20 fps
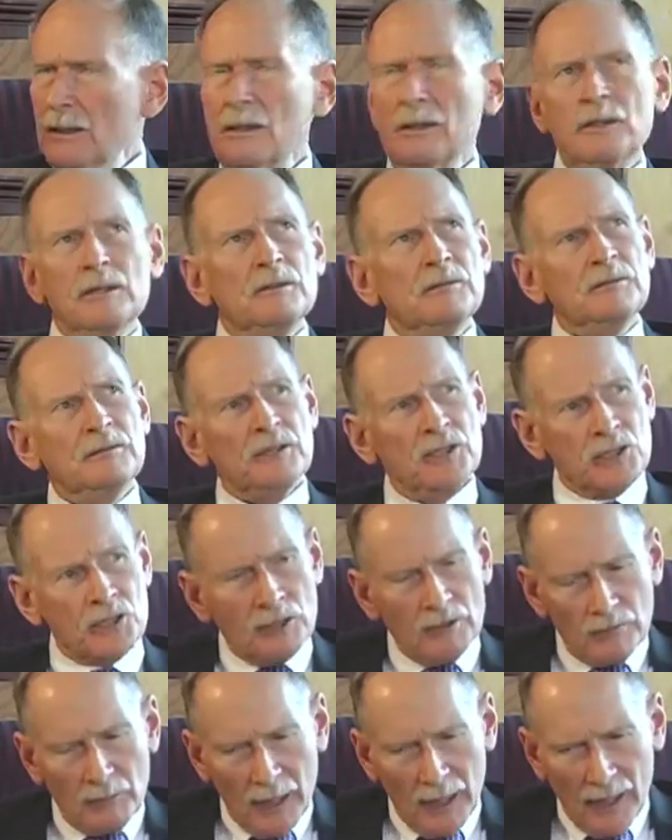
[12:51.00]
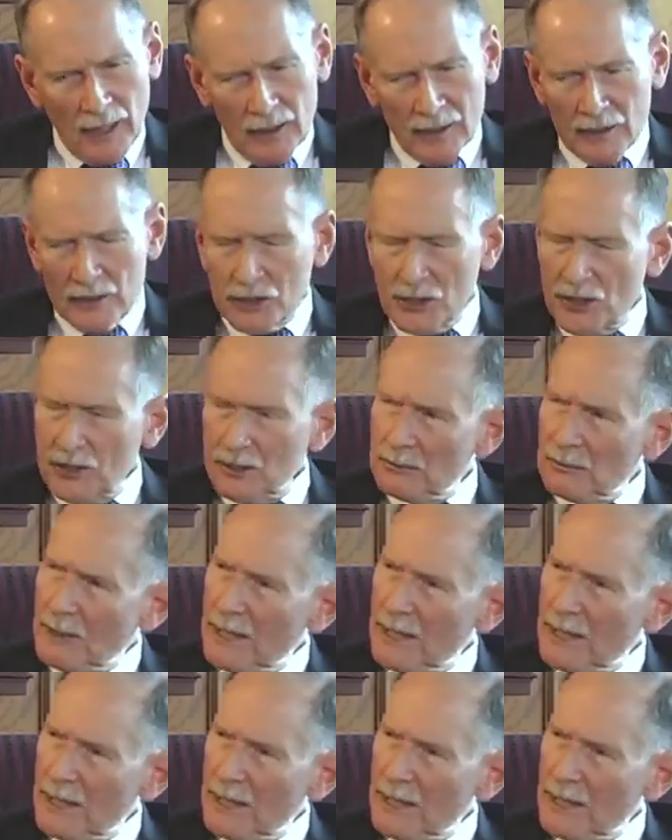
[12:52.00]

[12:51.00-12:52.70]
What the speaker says: The Division of Biology and